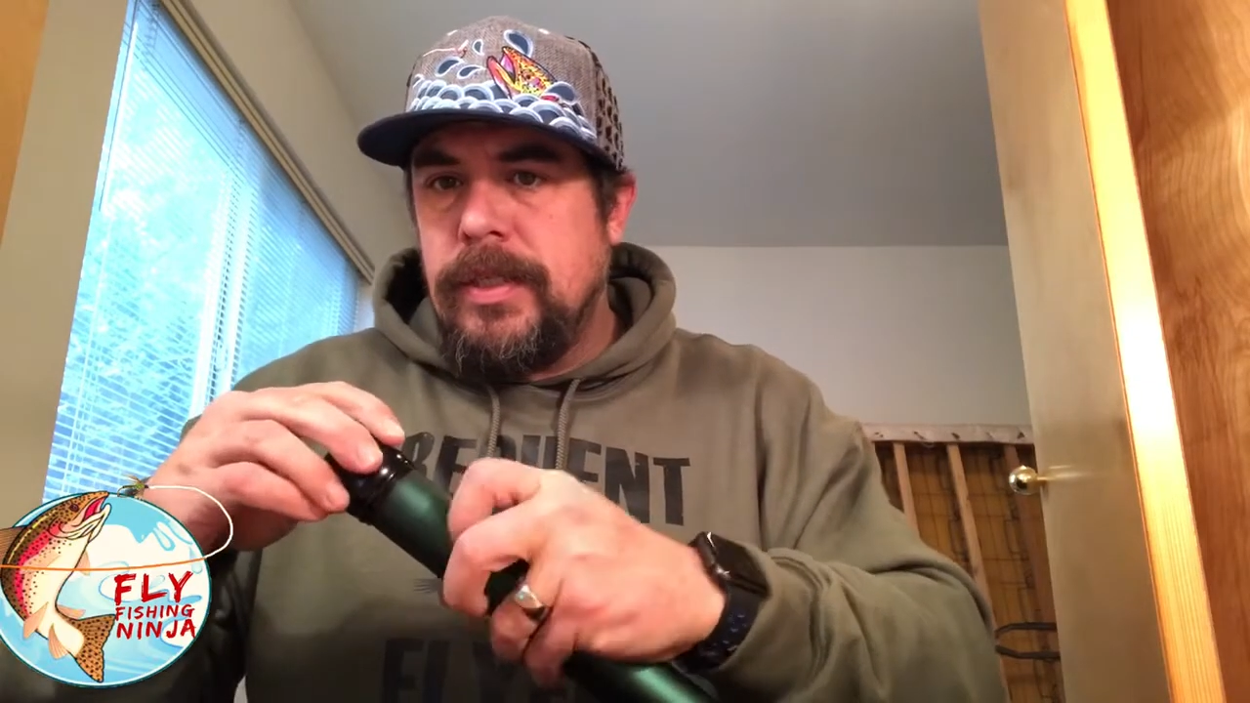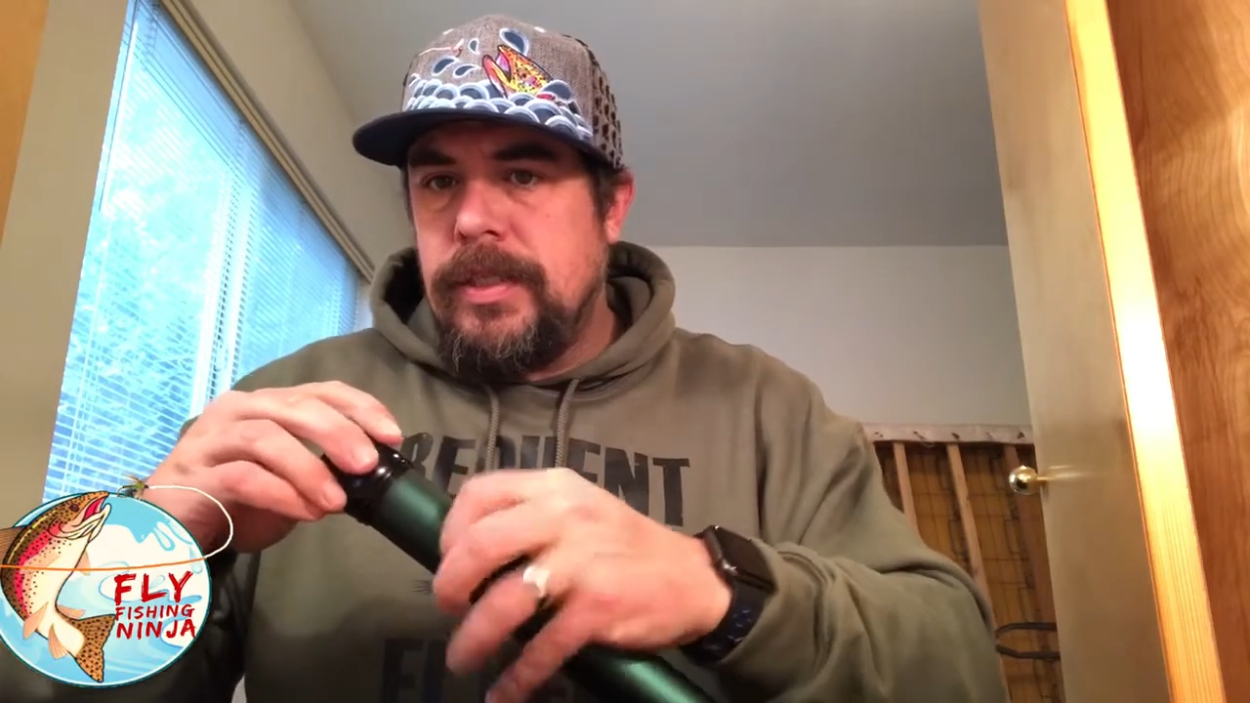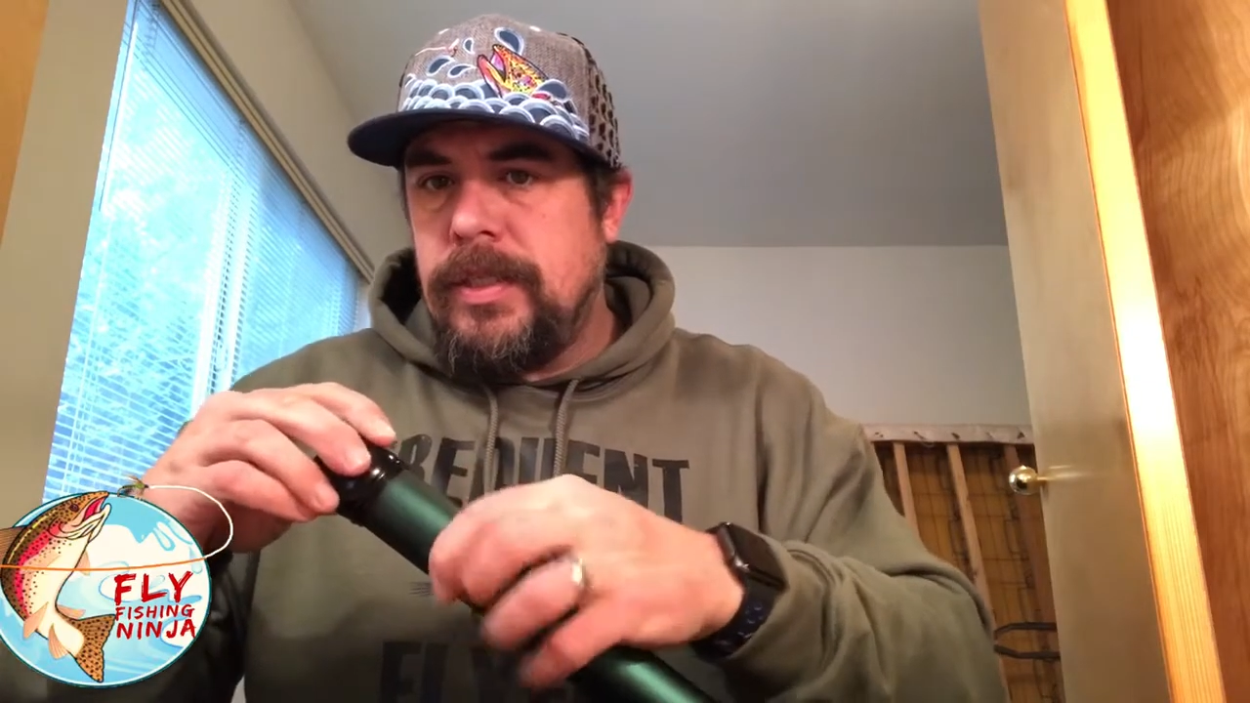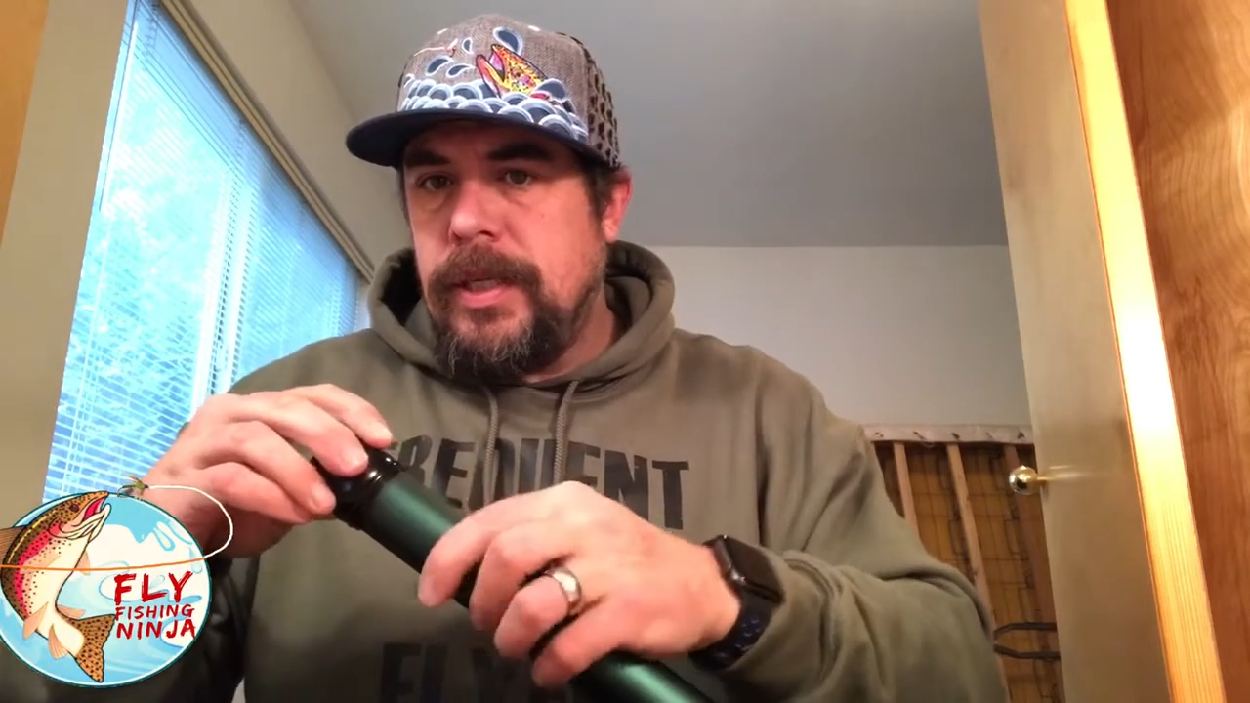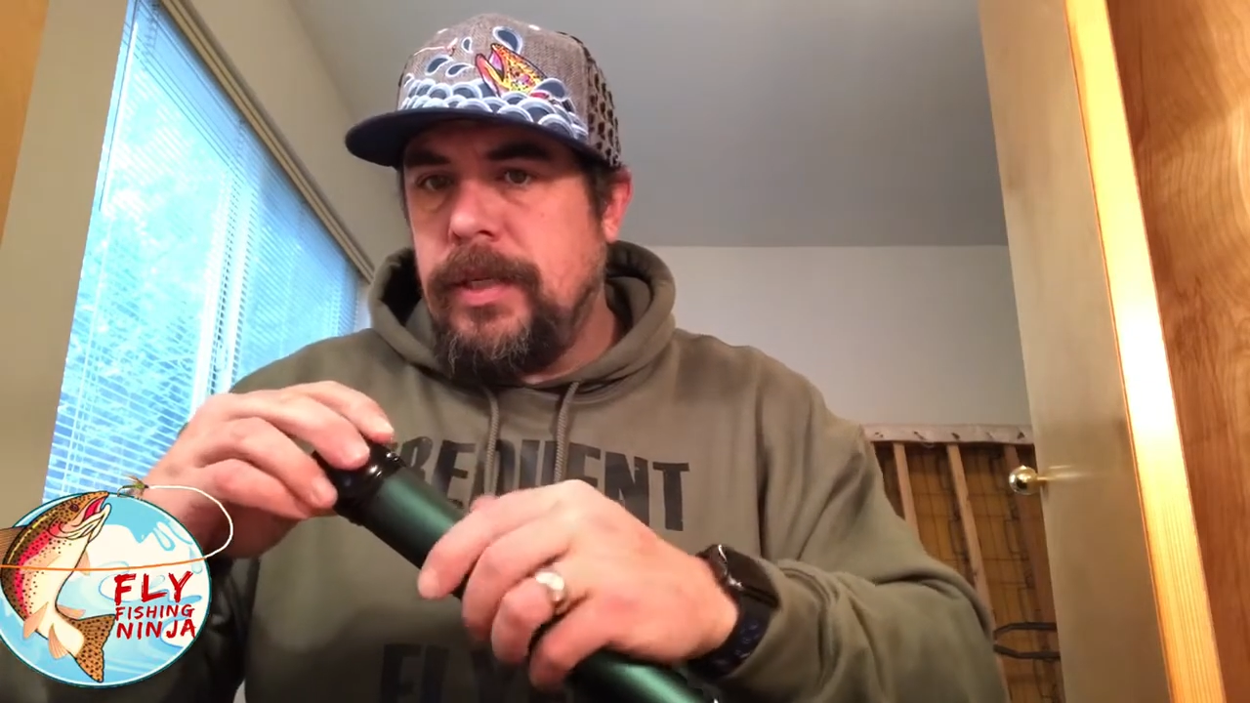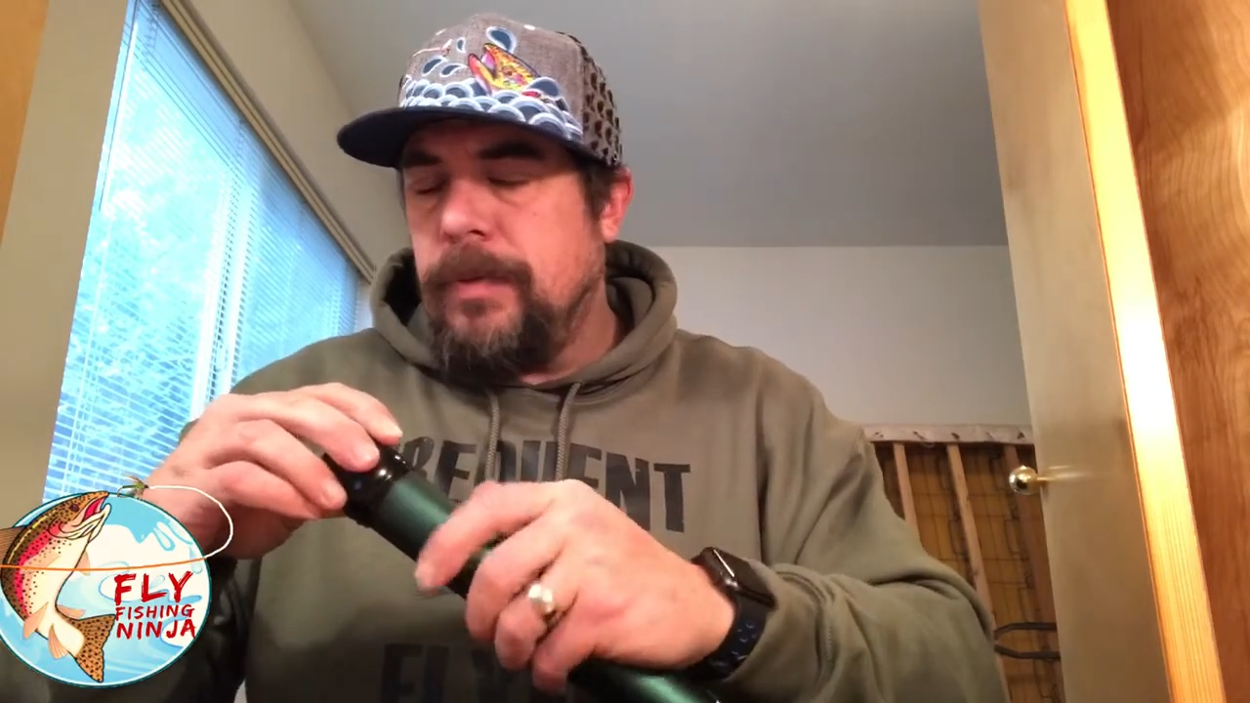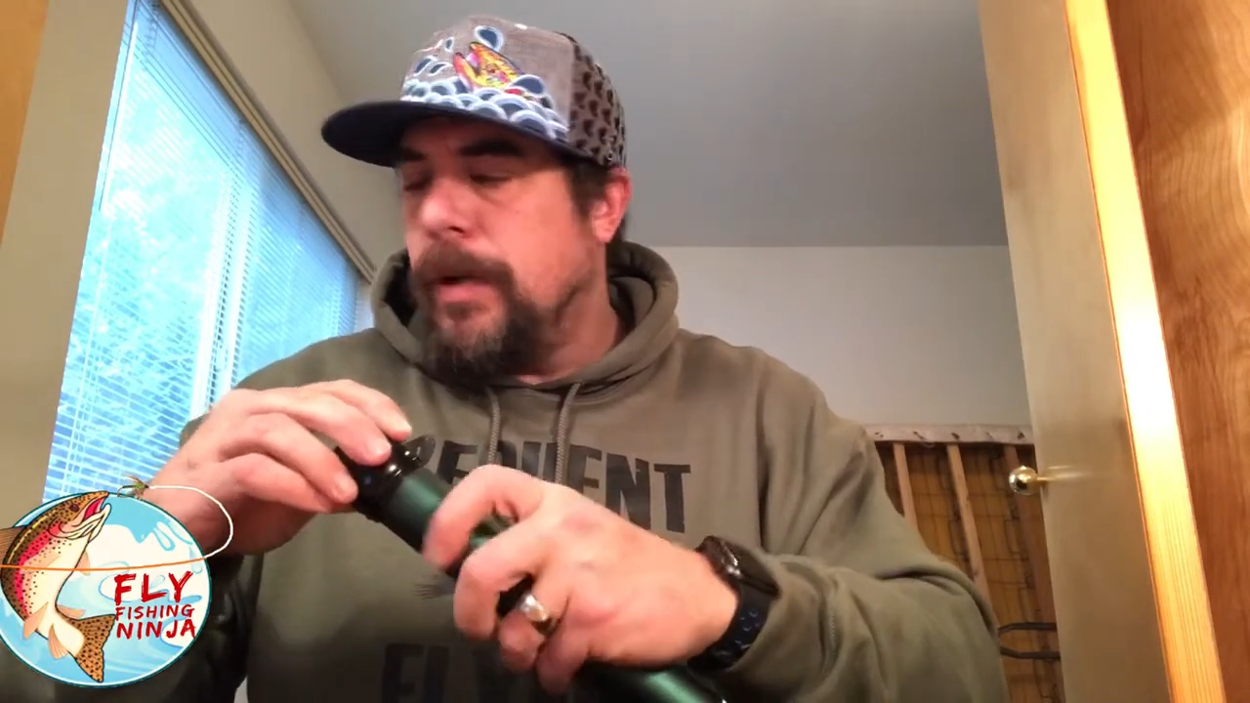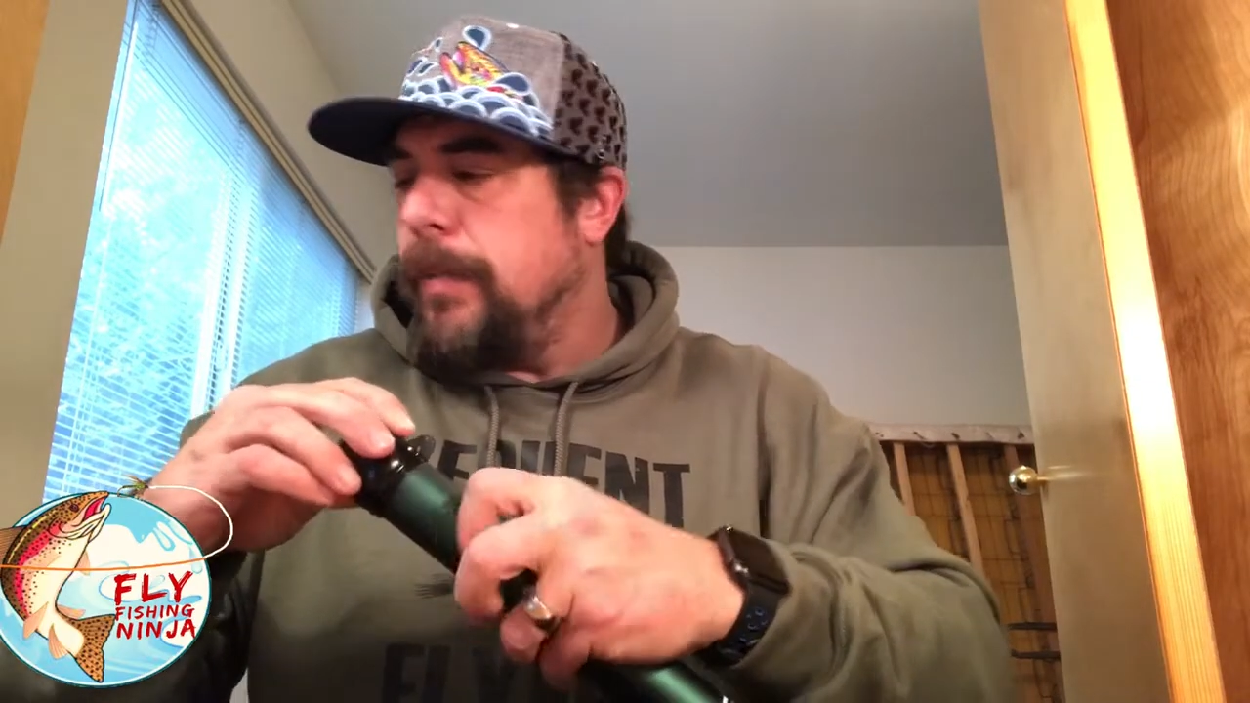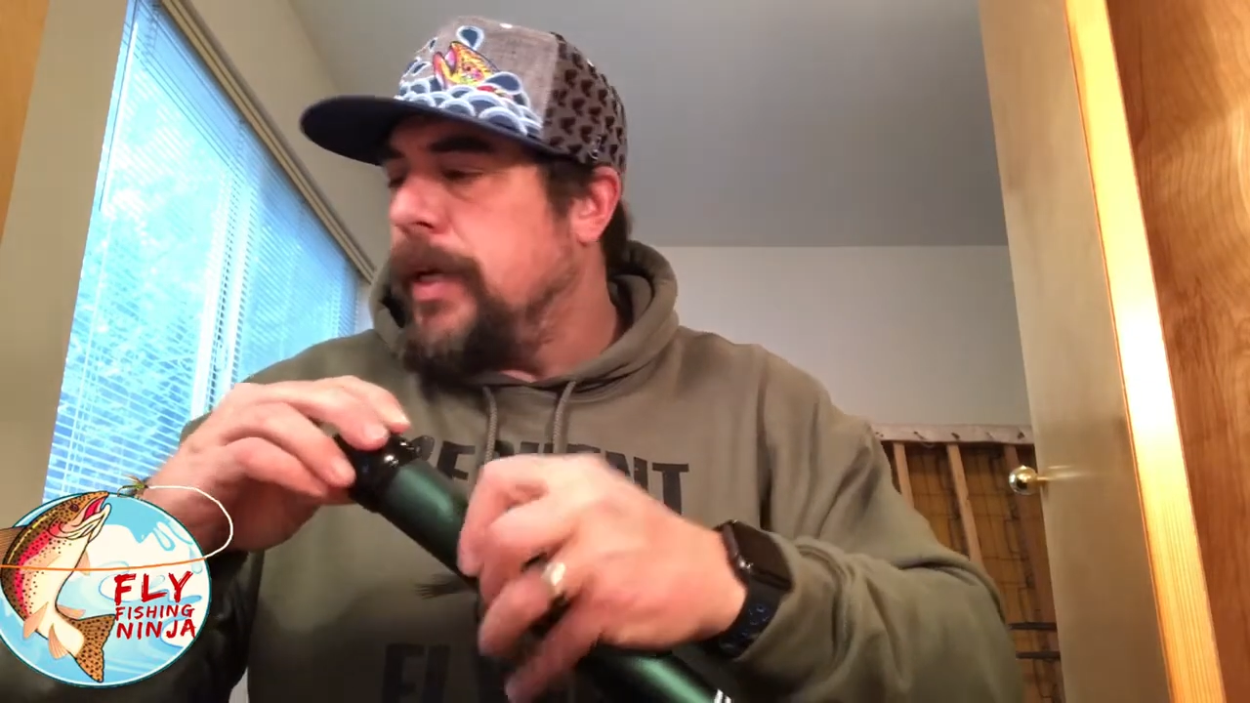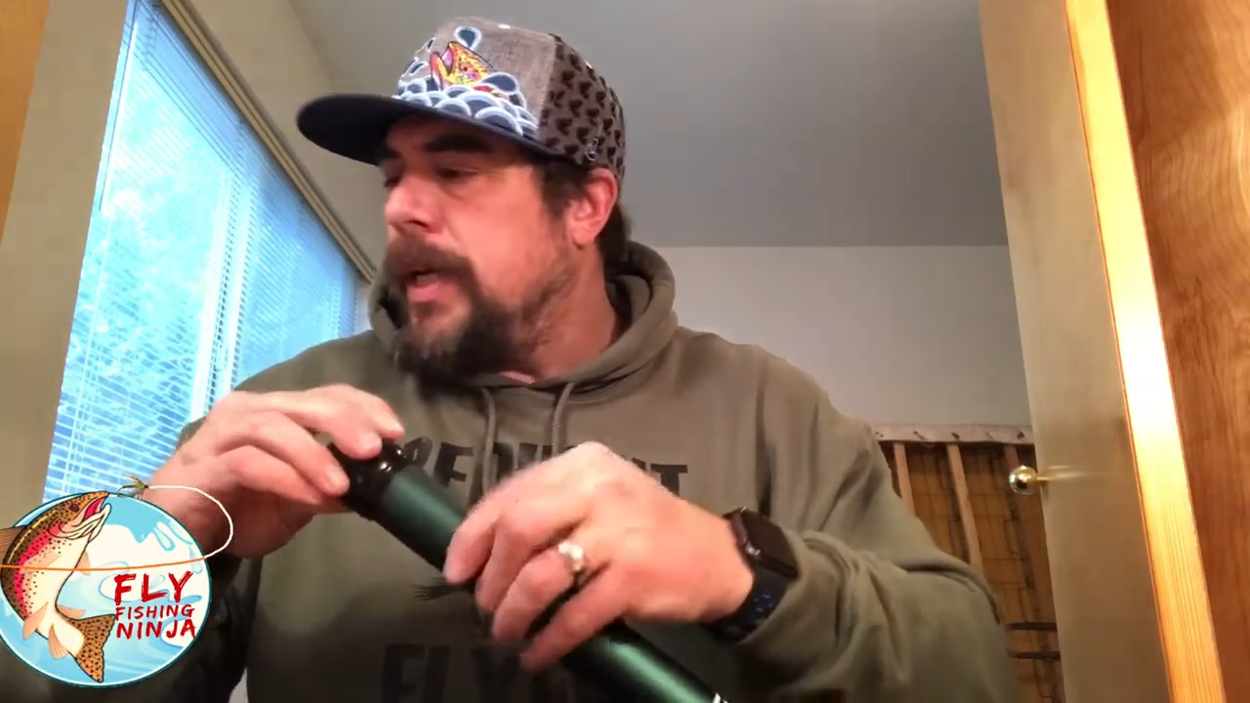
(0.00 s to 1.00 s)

See what we